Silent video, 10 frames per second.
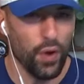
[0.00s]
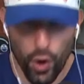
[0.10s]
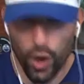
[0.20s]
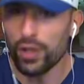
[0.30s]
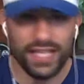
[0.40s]

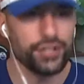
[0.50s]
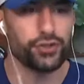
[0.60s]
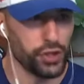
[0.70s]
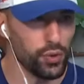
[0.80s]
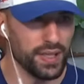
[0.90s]
All his
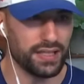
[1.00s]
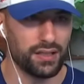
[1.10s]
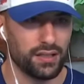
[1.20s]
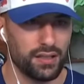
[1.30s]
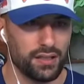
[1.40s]

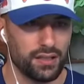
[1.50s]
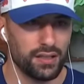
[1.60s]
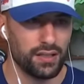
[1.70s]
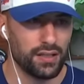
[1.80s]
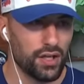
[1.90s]
doing,
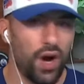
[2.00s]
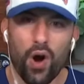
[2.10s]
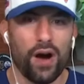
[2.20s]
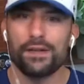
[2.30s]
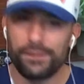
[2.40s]

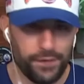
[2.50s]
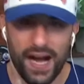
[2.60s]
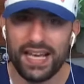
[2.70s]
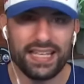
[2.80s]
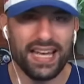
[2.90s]
all
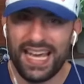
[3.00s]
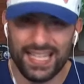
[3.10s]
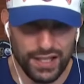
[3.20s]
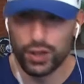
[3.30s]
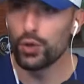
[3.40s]
fighting a
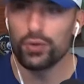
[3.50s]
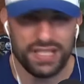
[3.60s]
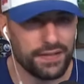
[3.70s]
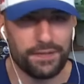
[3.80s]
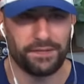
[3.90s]

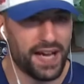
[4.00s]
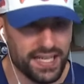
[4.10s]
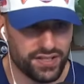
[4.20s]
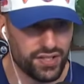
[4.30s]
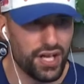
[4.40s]
losing
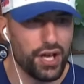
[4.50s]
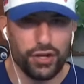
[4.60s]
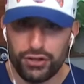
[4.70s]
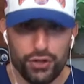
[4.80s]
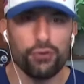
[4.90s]
fight.
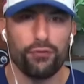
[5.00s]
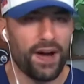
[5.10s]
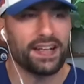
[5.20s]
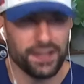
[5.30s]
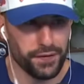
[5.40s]
You
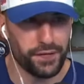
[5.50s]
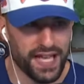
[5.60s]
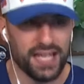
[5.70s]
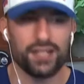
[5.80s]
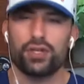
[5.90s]
fight the
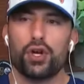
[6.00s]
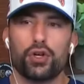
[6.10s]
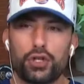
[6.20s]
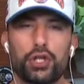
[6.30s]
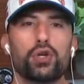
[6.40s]
fans,
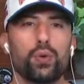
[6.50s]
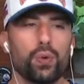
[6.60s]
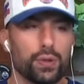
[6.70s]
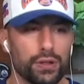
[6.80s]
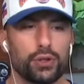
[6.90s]

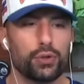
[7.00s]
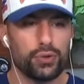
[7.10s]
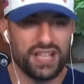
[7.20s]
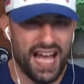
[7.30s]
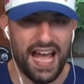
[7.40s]
you
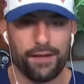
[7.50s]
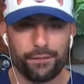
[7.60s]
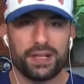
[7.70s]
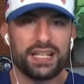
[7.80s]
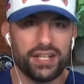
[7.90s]
lose
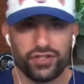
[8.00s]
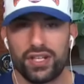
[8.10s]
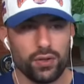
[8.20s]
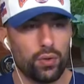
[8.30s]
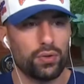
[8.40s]
every
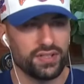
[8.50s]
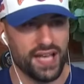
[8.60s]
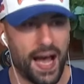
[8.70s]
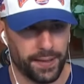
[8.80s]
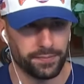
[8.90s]
single
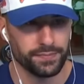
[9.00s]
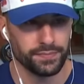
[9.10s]
time.